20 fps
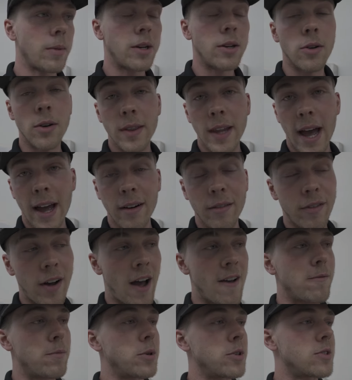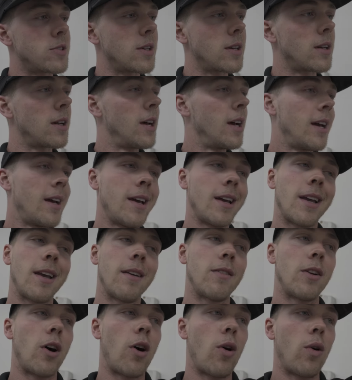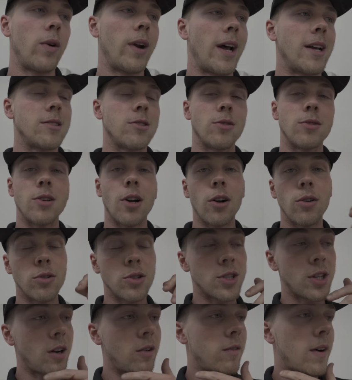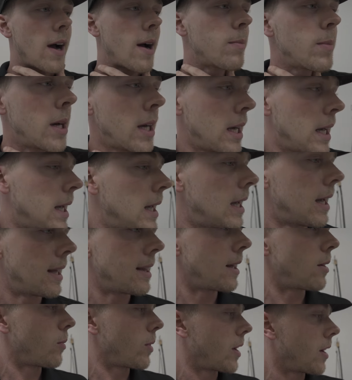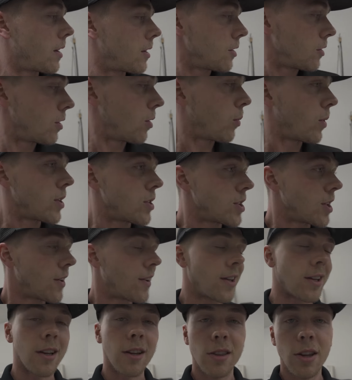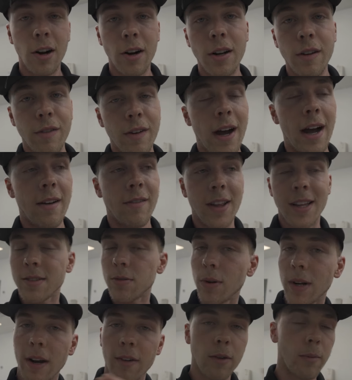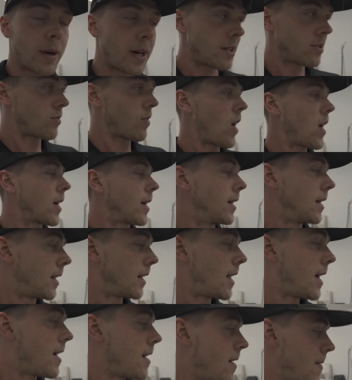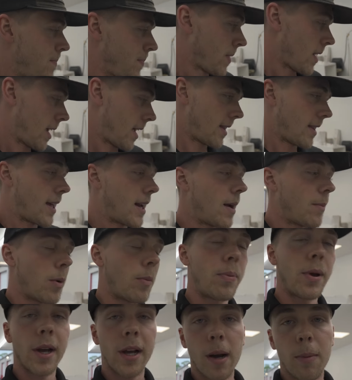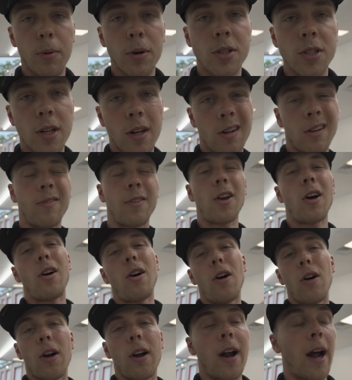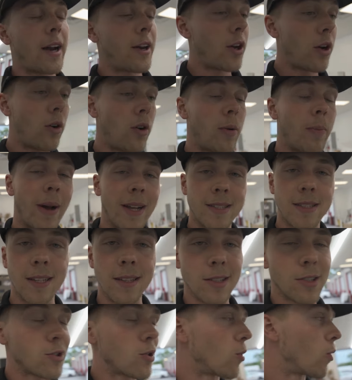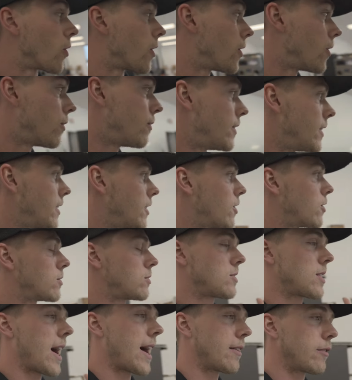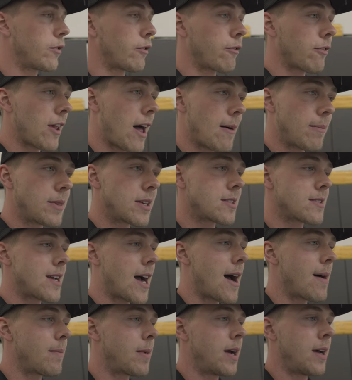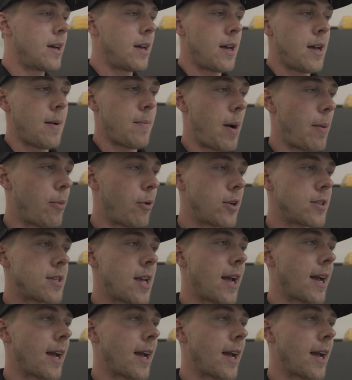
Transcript: be doing that in 5%, give it a whole nice little turtle shell vibe. And then we're gonna do the windshield and the 35, that's what everybody's rocking today. And then I'm gonna pick up with y'all if y'all are. I know my tent tutorial video is kind of a flop this time. My boy's